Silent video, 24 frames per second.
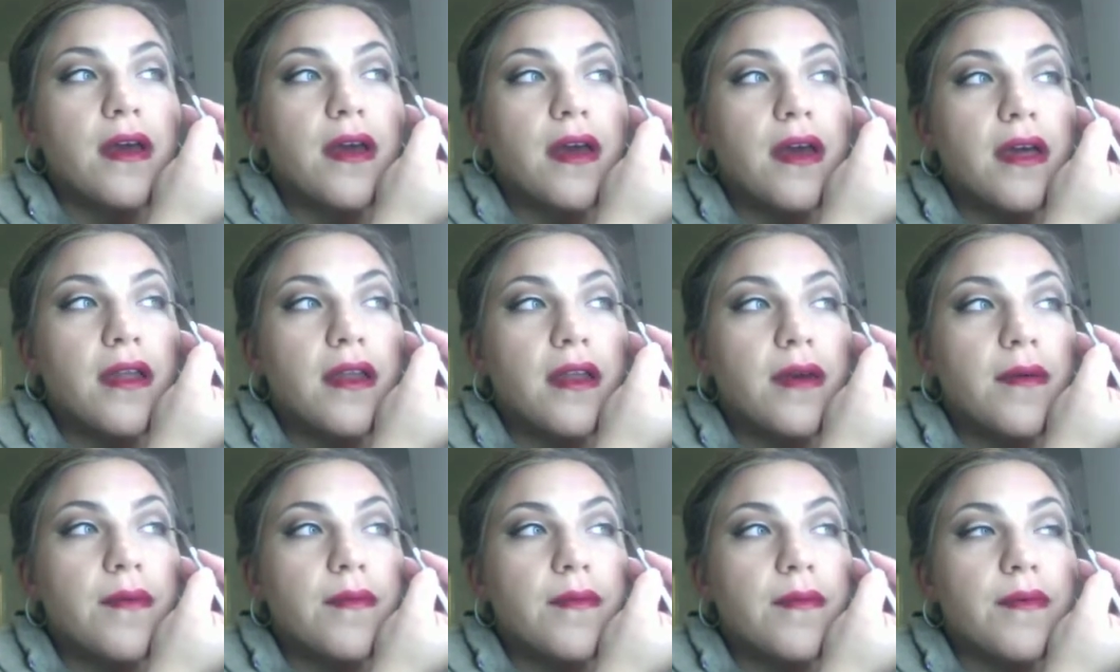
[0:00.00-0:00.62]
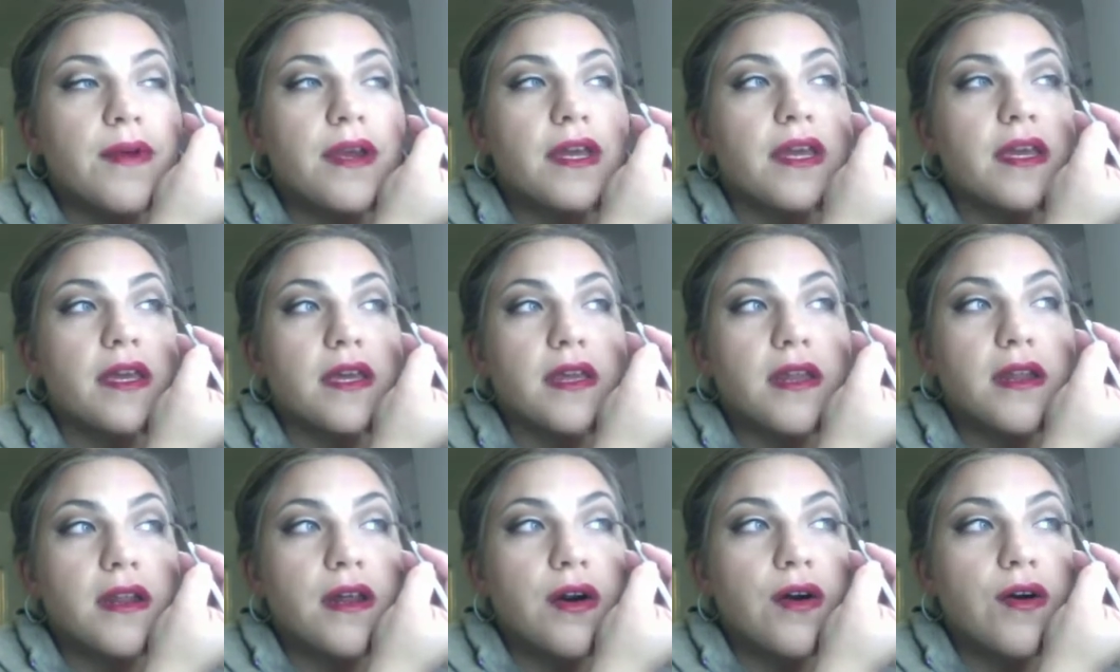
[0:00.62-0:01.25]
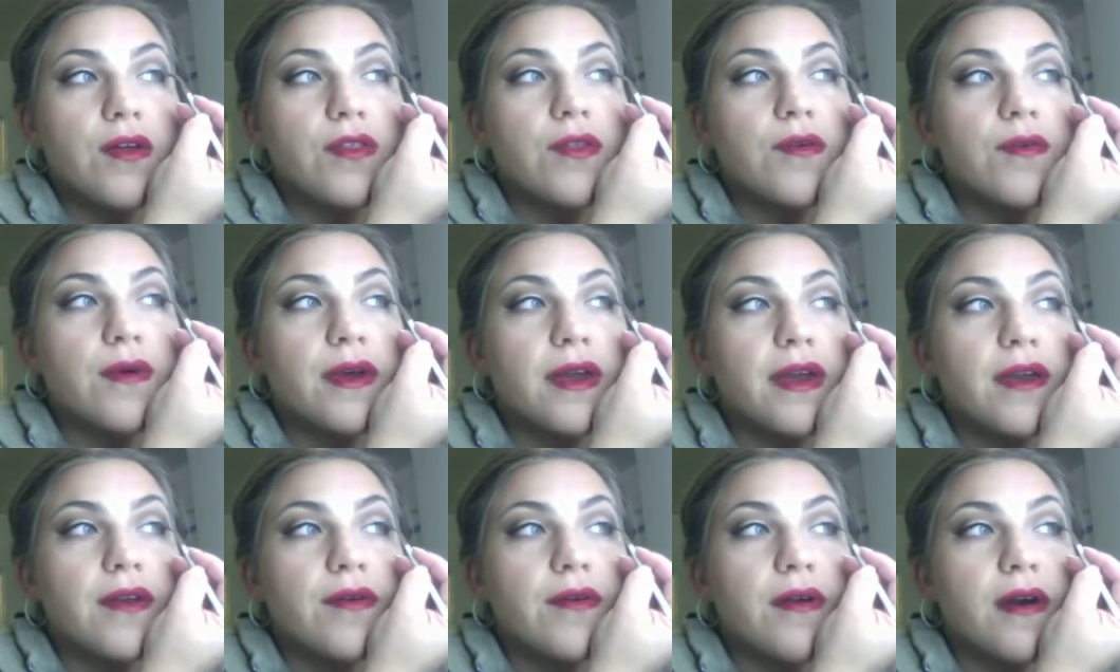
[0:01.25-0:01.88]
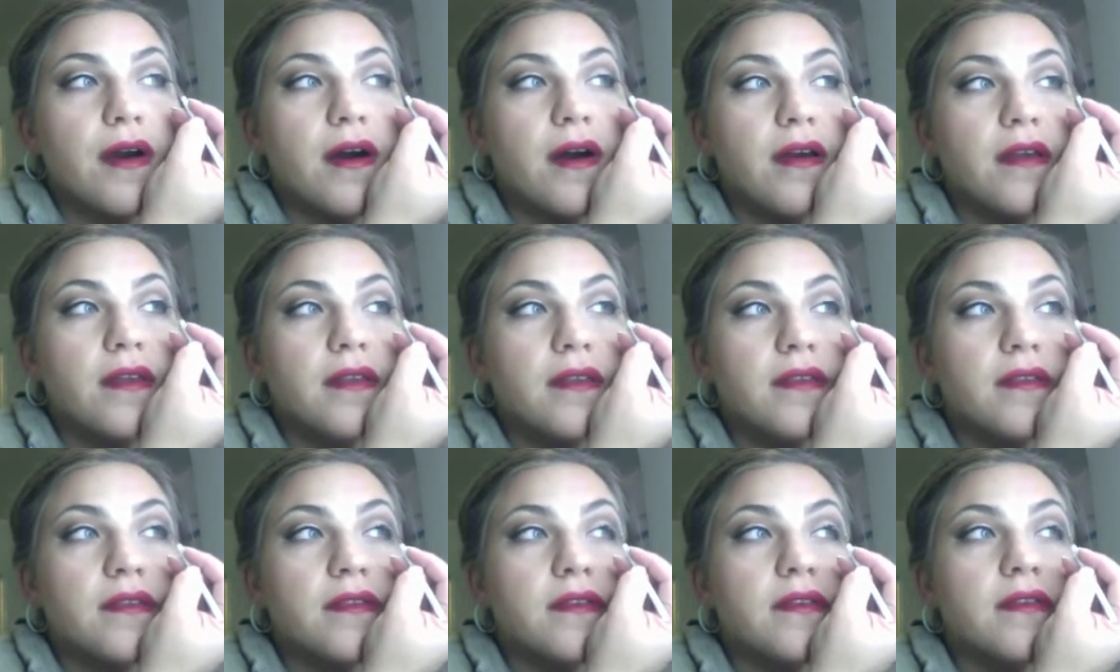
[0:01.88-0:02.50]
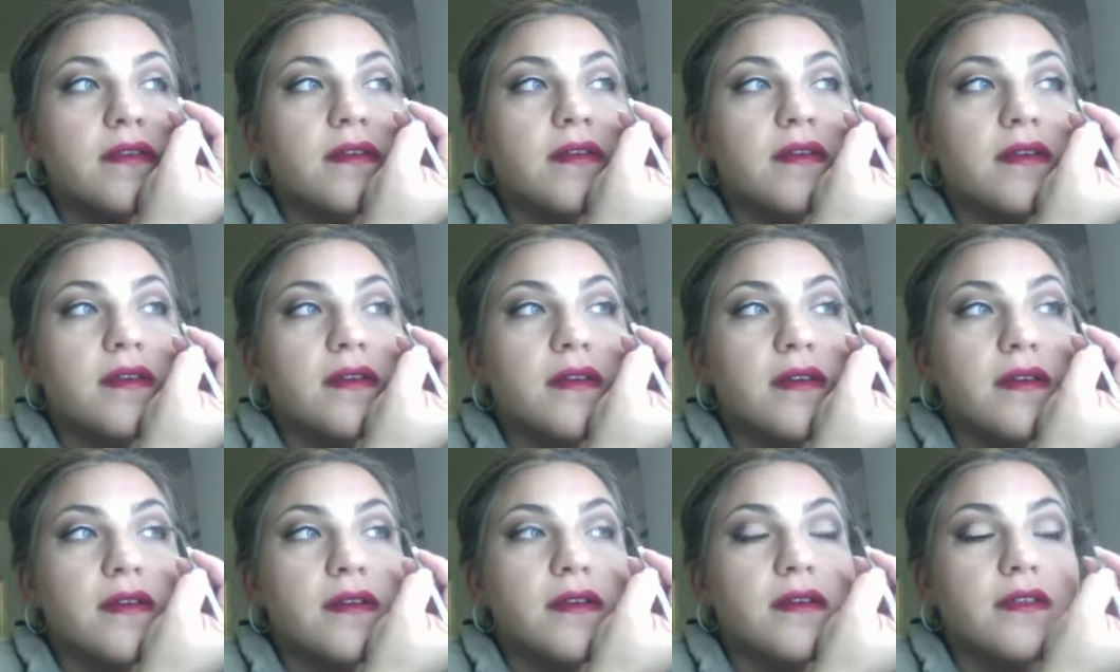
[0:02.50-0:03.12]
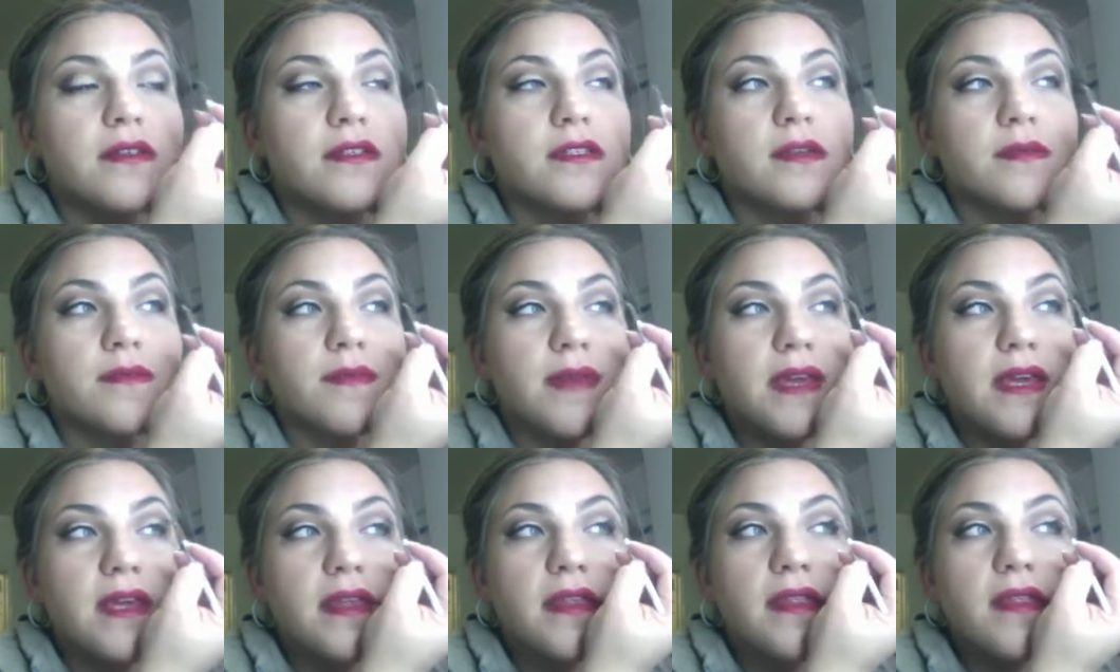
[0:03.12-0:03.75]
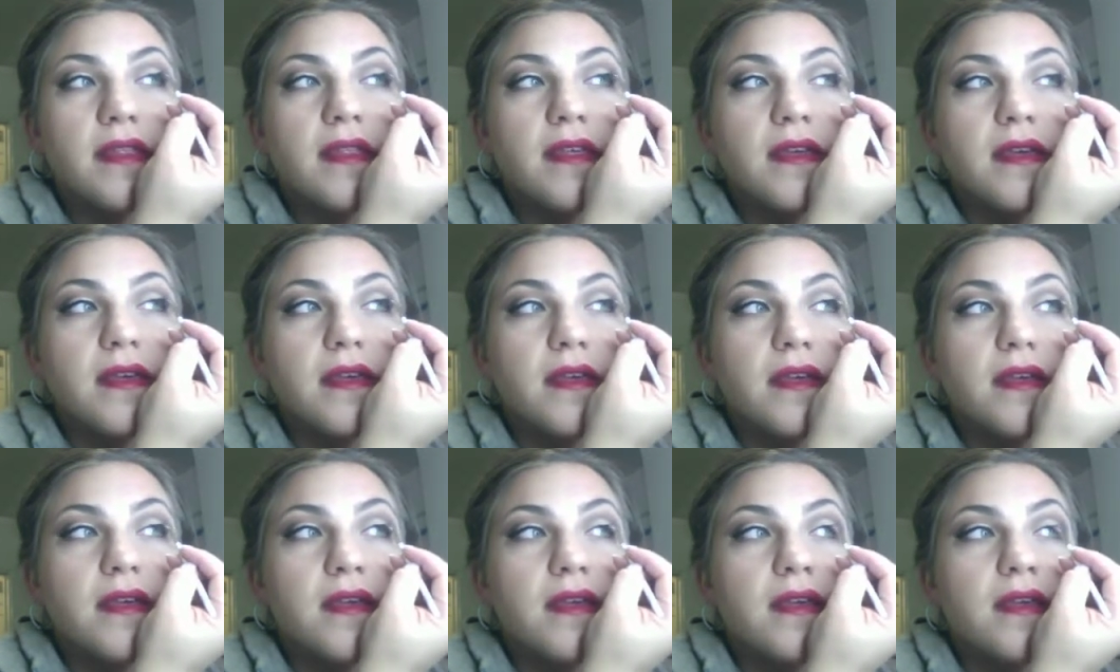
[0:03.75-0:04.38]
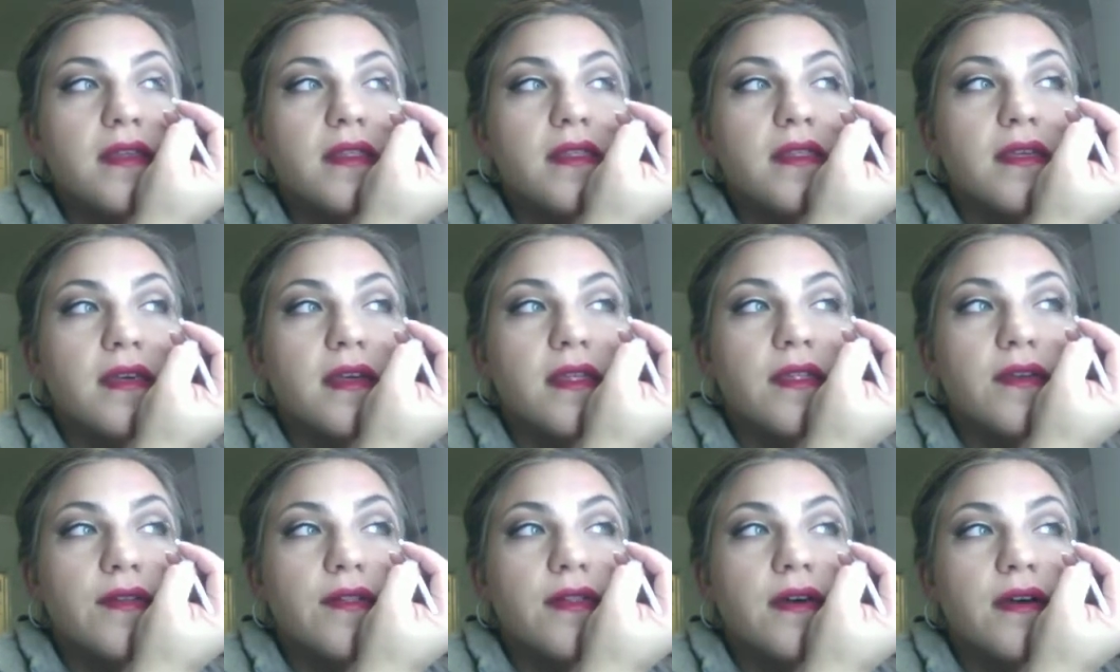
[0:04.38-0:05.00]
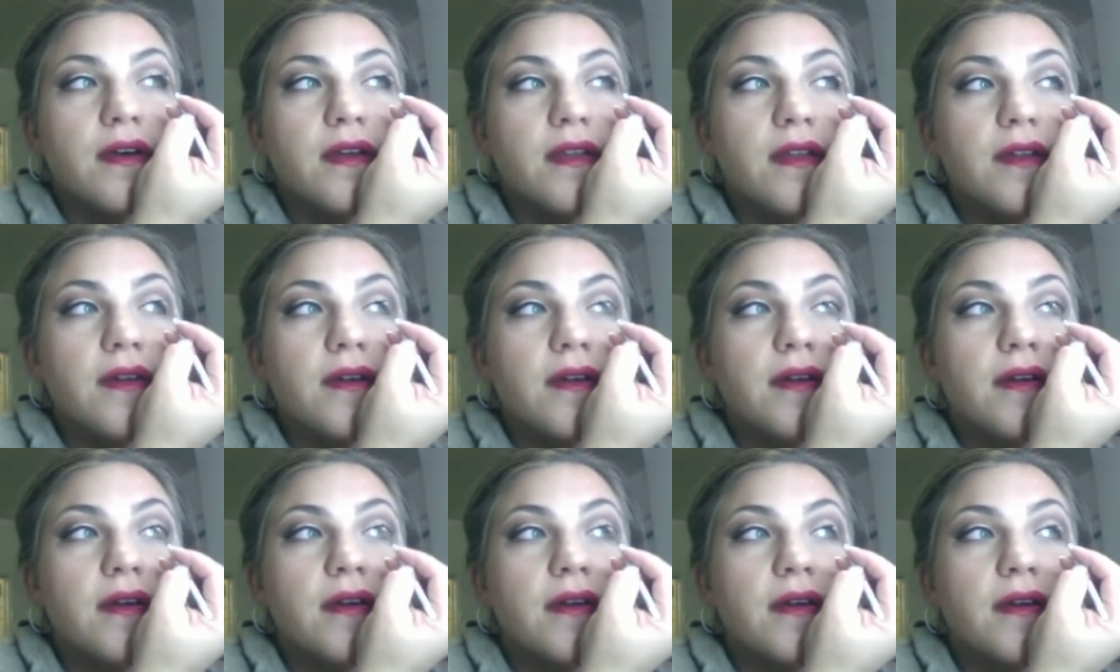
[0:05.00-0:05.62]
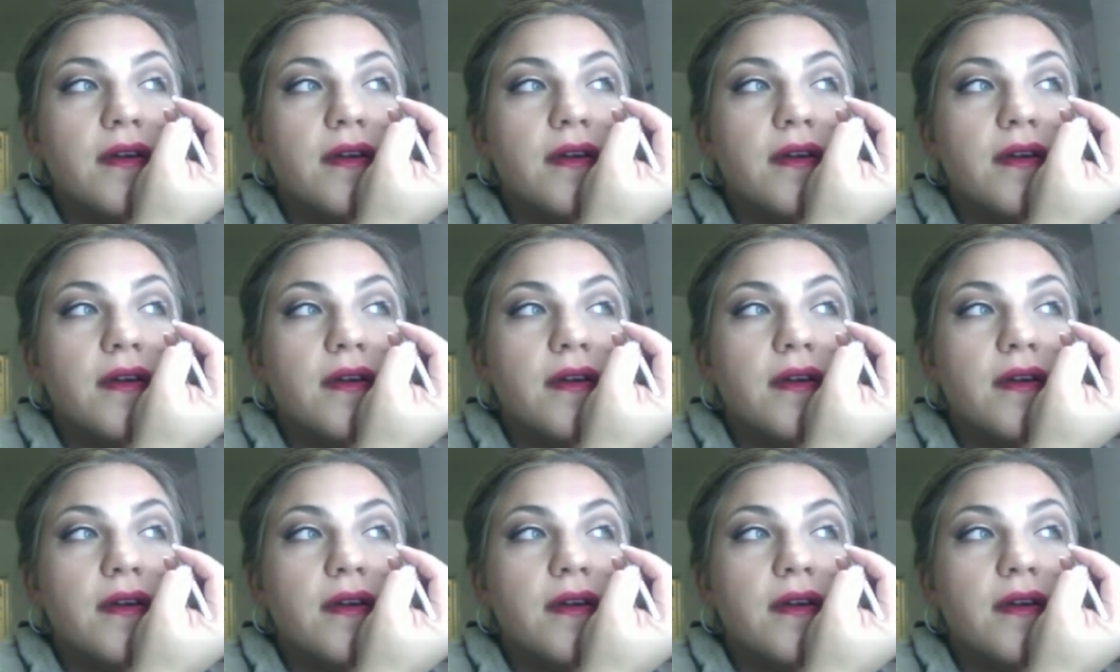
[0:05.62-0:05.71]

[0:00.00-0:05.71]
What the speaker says: and I'm bringing it all the way across to meet the other liner.